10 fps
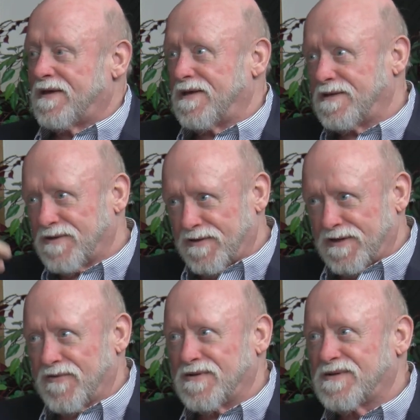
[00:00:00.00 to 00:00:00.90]
He's on
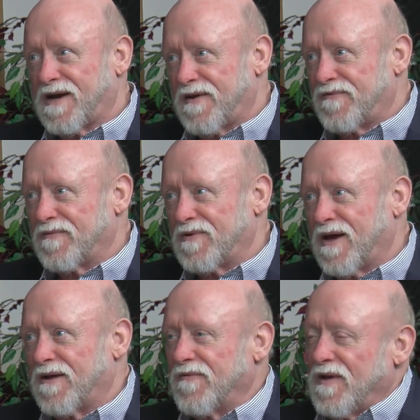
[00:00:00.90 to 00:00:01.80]
the other side from
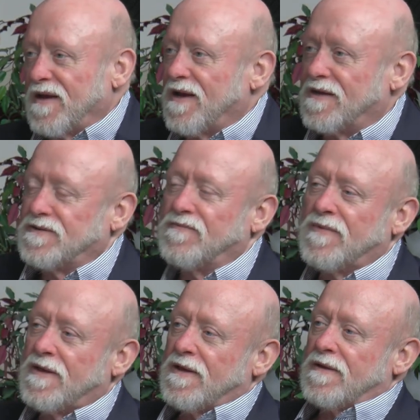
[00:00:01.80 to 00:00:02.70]
God, mm. that chasm.
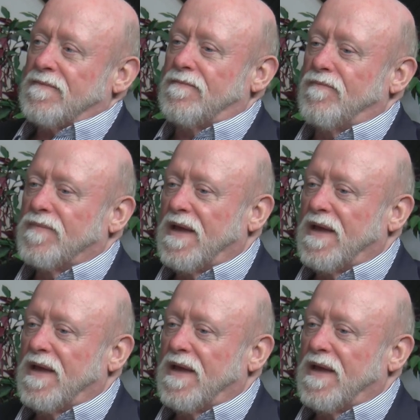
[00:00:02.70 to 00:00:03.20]
Mm-hmm.